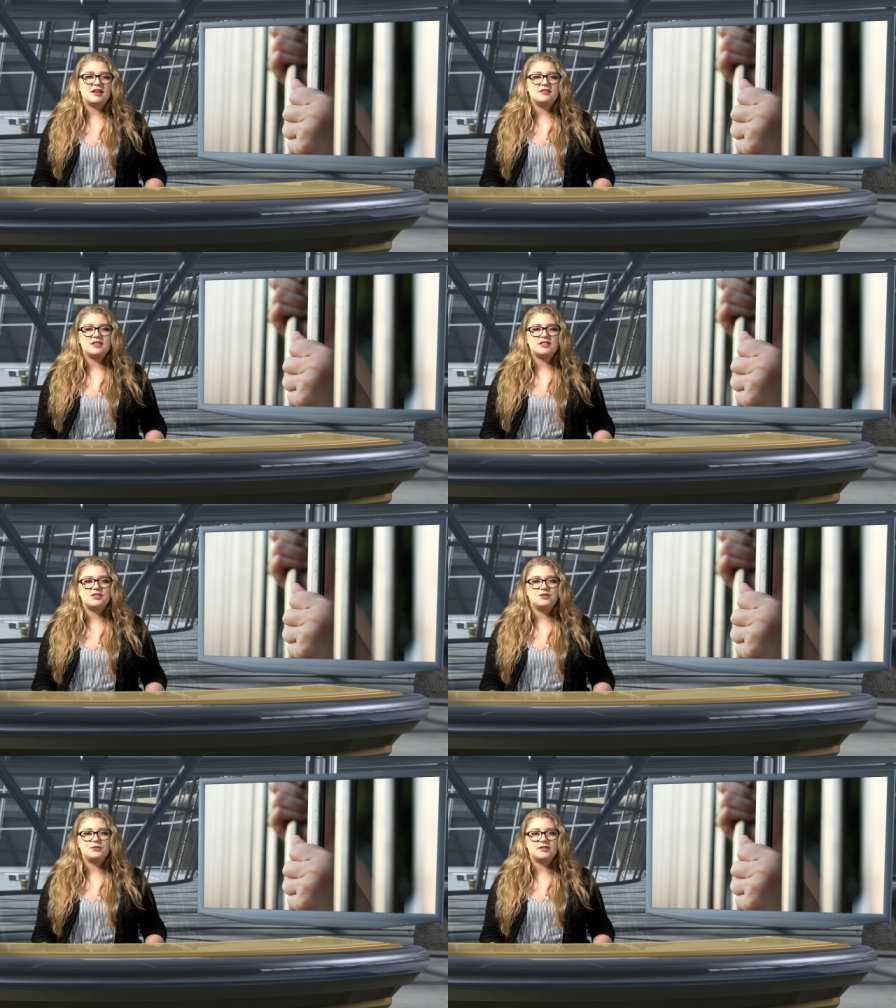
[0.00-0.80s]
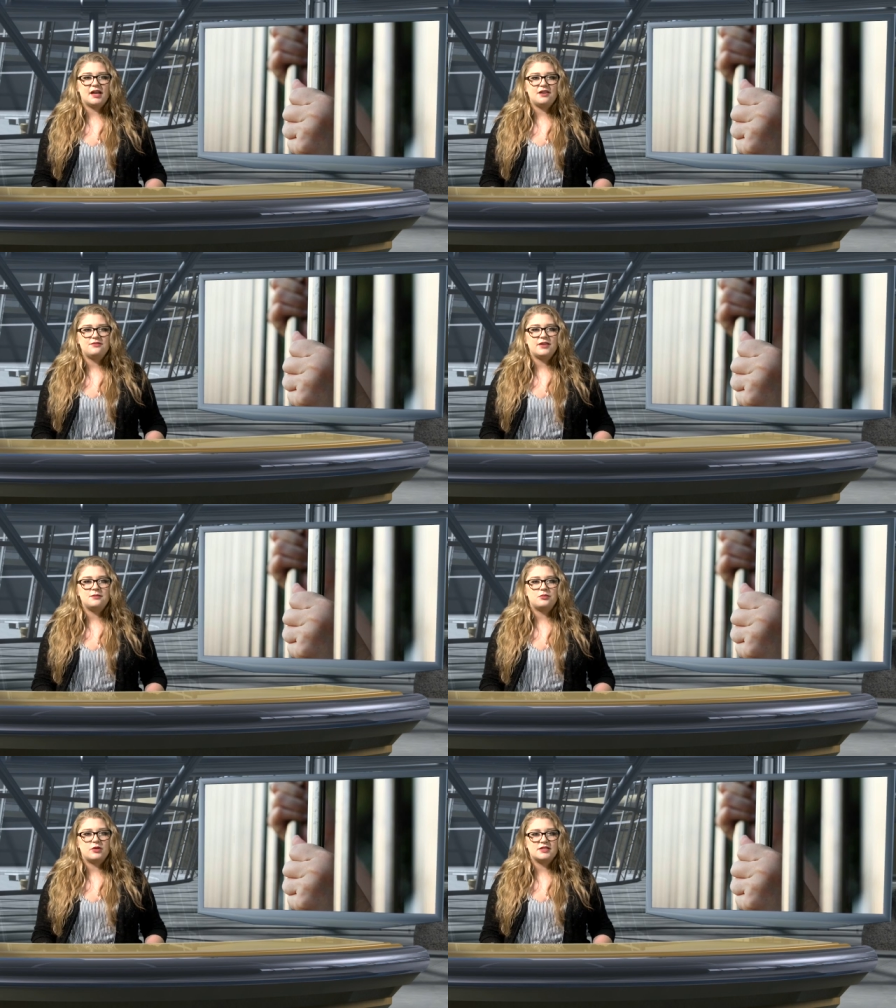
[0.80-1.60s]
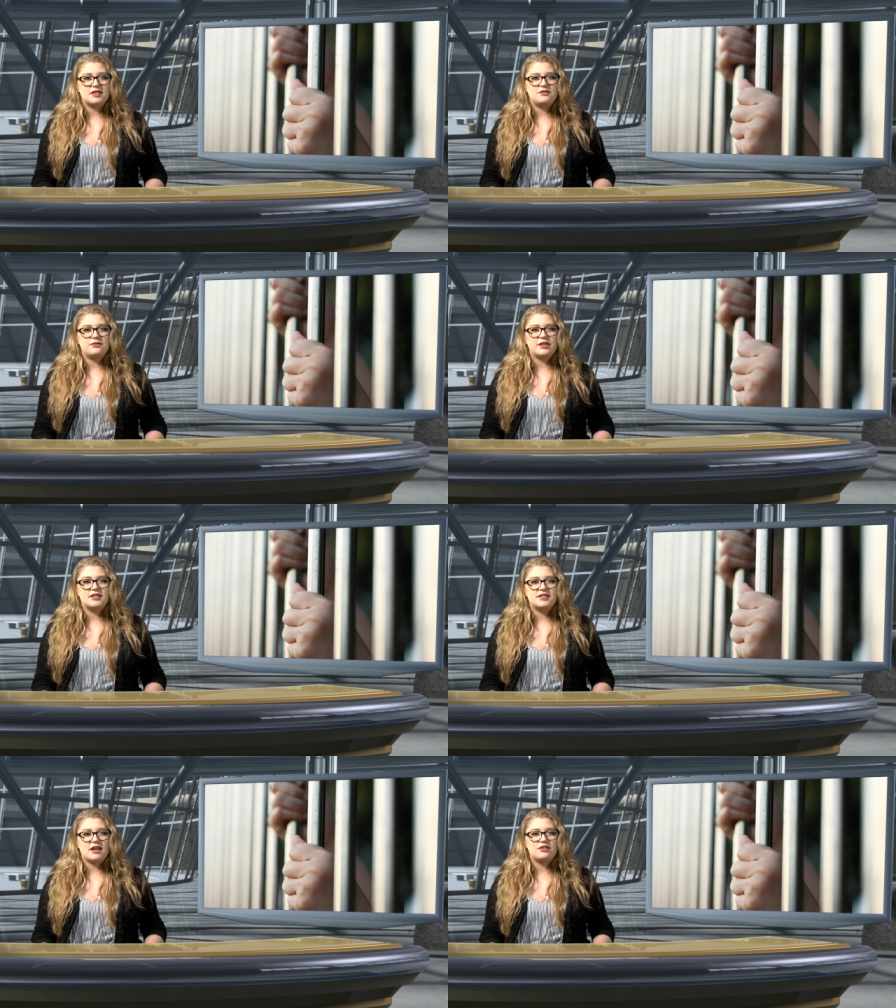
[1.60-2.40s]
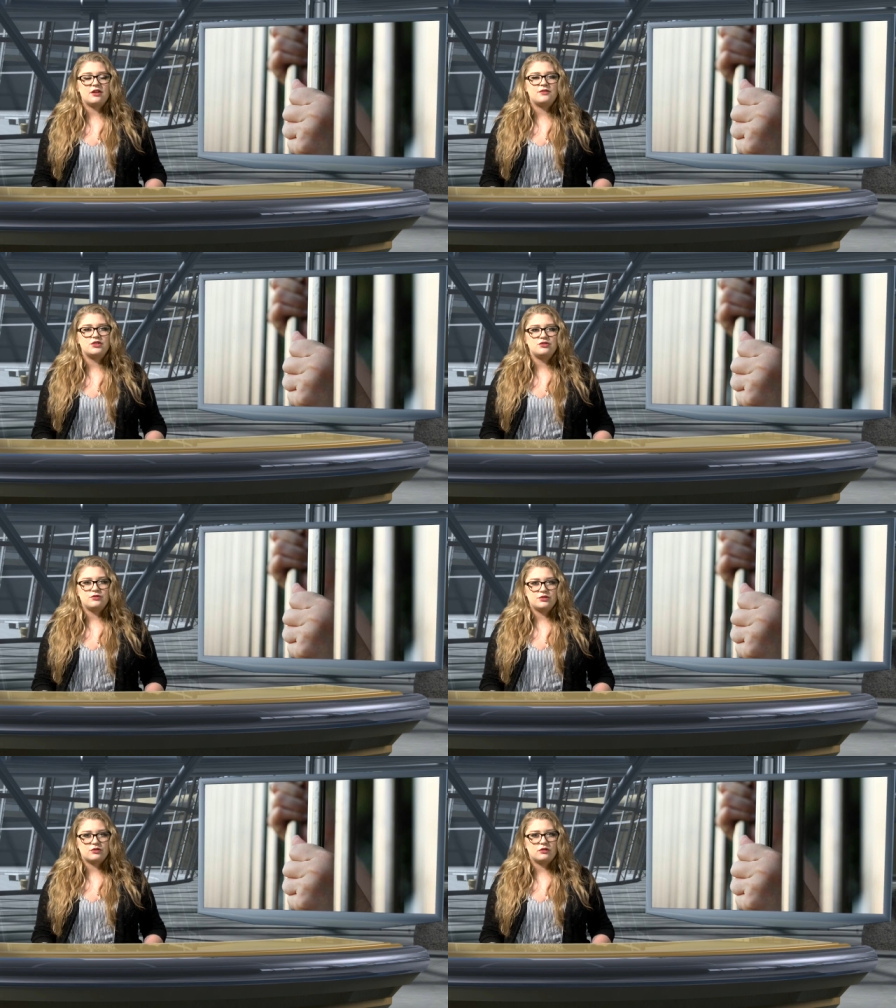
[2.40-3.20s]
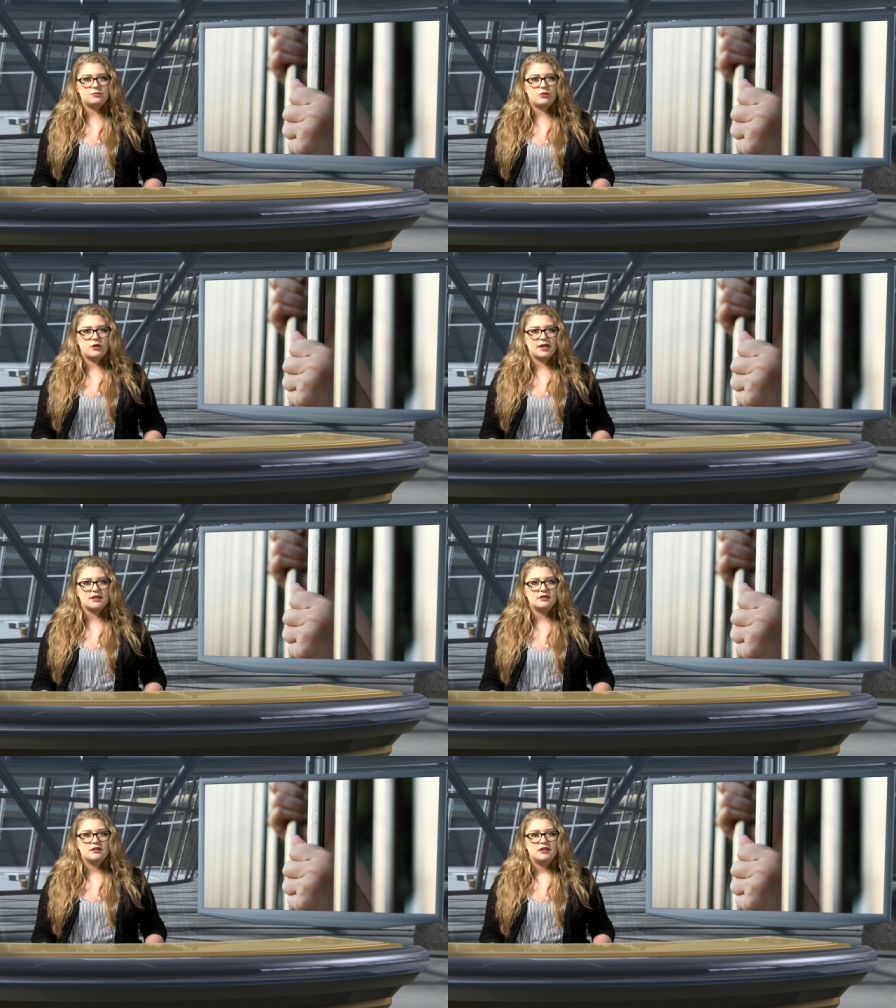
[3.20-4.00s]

sentenced to life in prison for the death of a two-year-old boy.